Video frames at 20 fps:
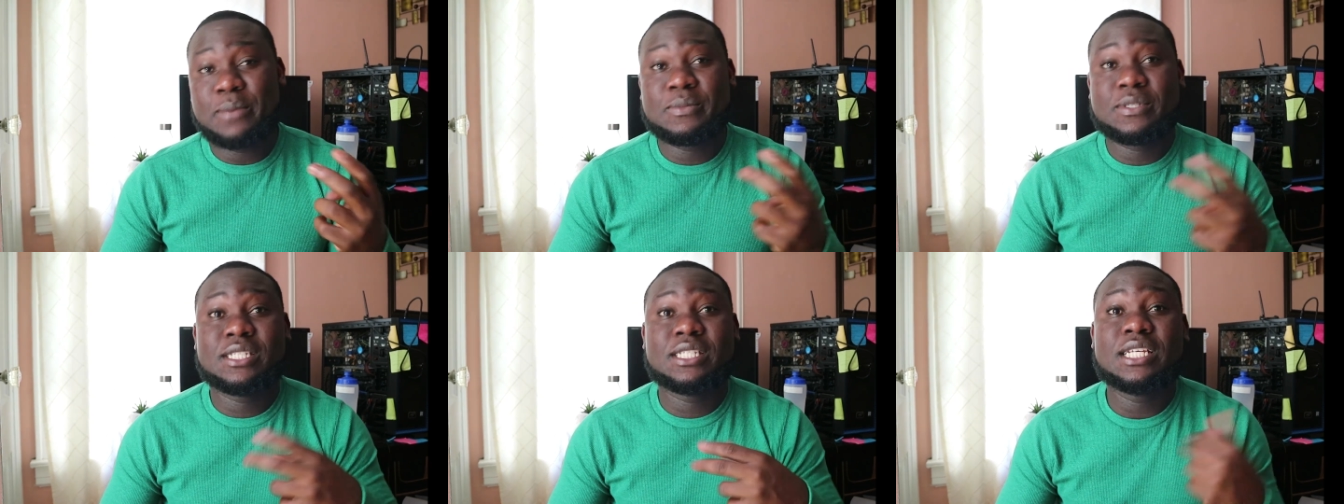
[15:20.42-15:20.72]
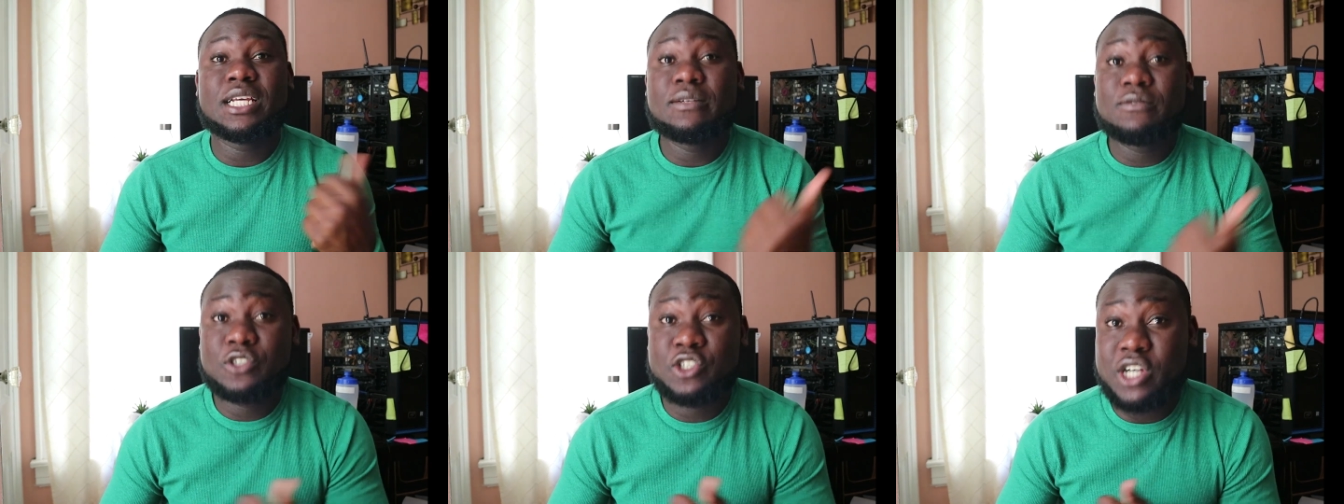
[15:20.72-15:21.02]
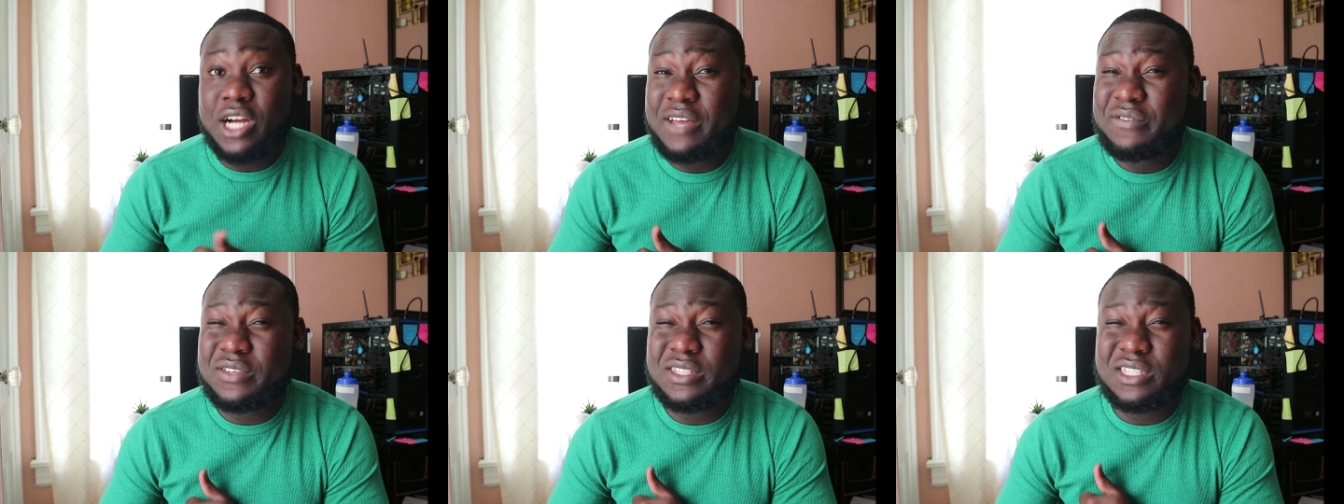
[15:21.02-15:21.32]

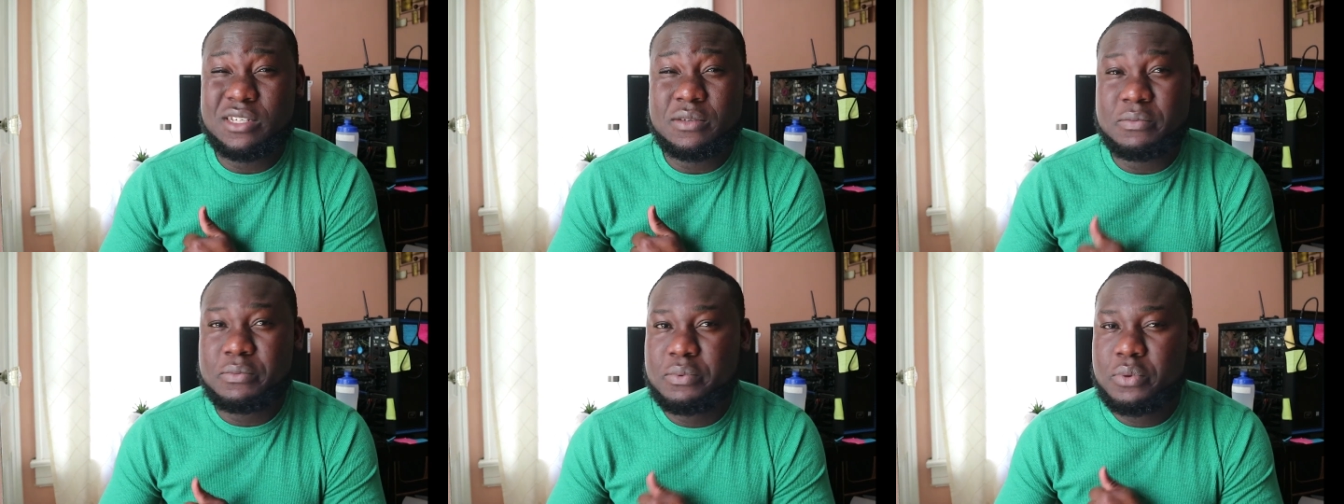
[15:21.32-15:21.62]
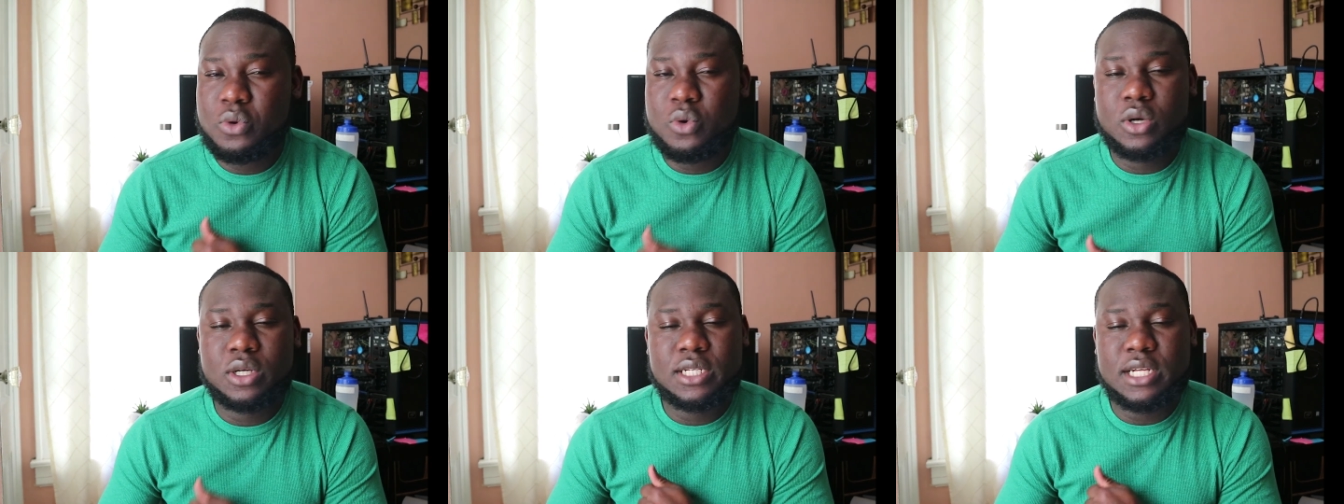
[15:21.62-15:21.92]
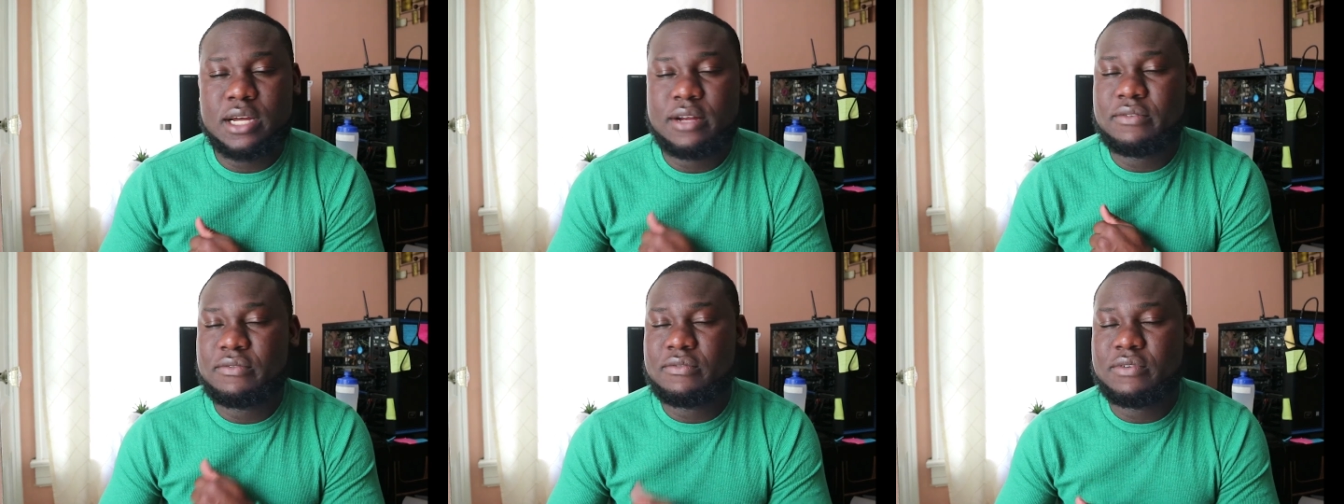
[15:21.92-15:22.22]
Self-drive is
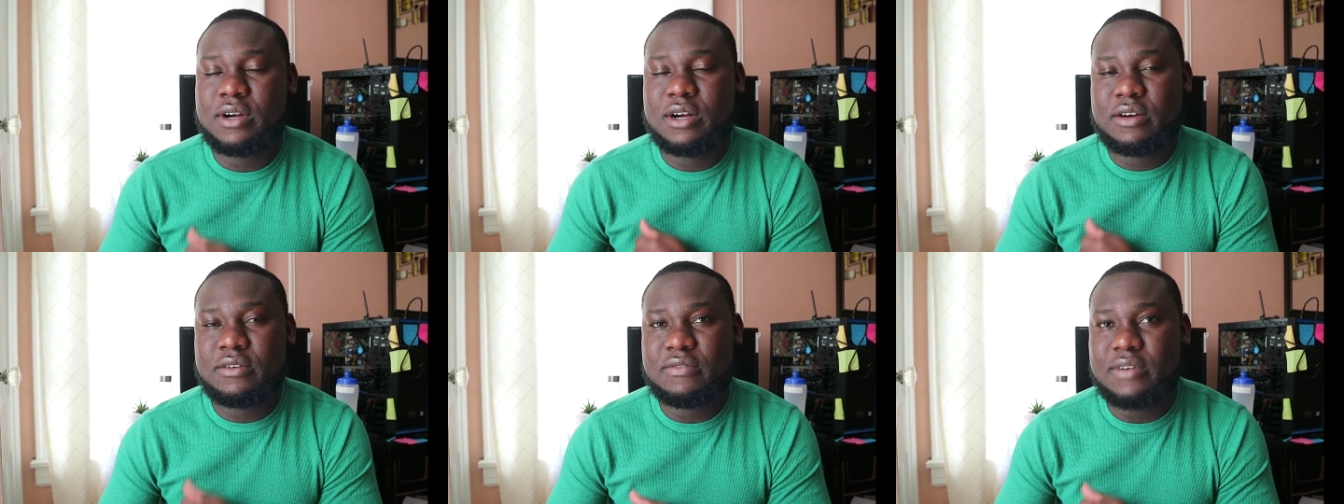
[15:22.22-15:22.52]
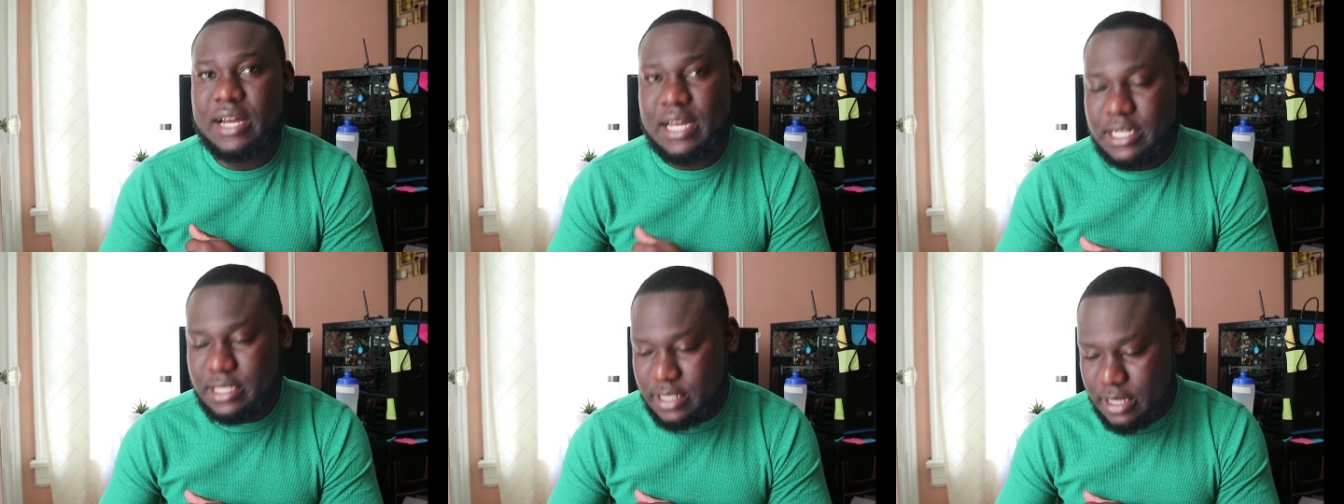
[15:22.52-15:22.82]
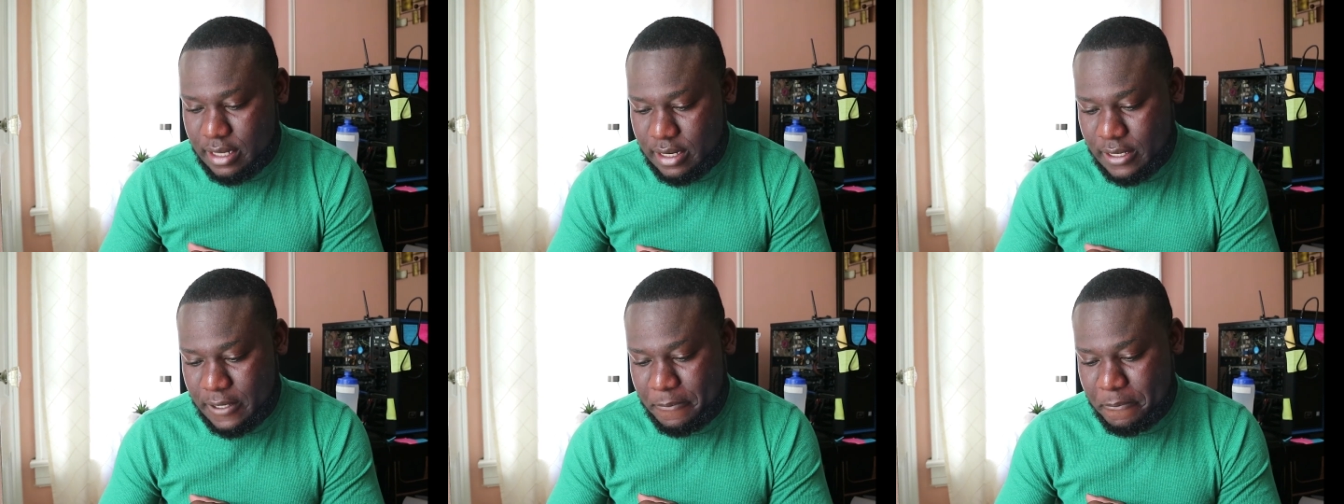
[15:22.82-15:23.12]
important, very
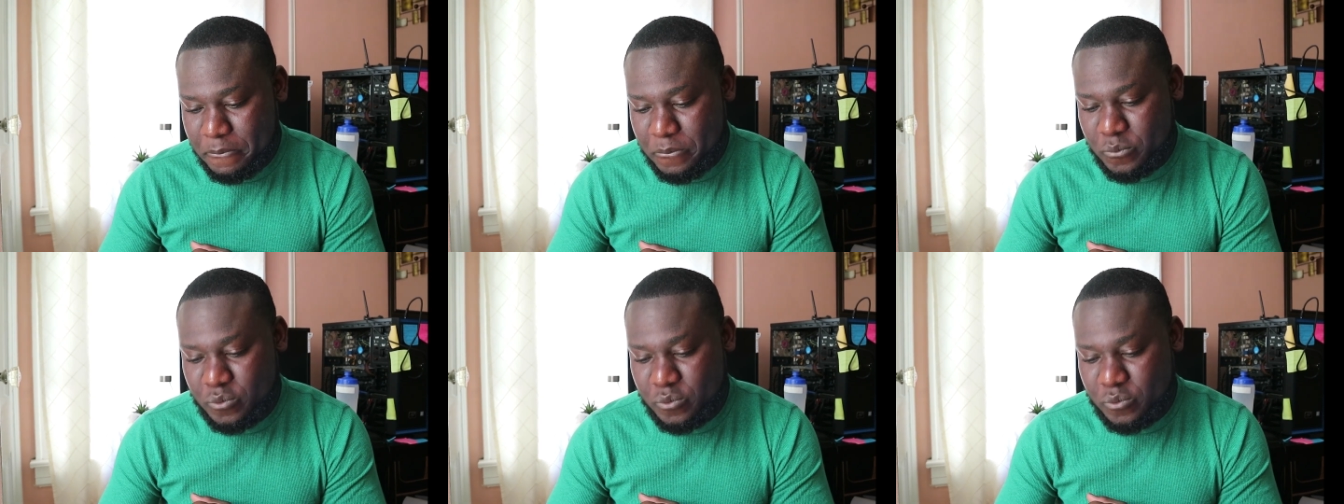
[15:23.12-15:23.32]
vital.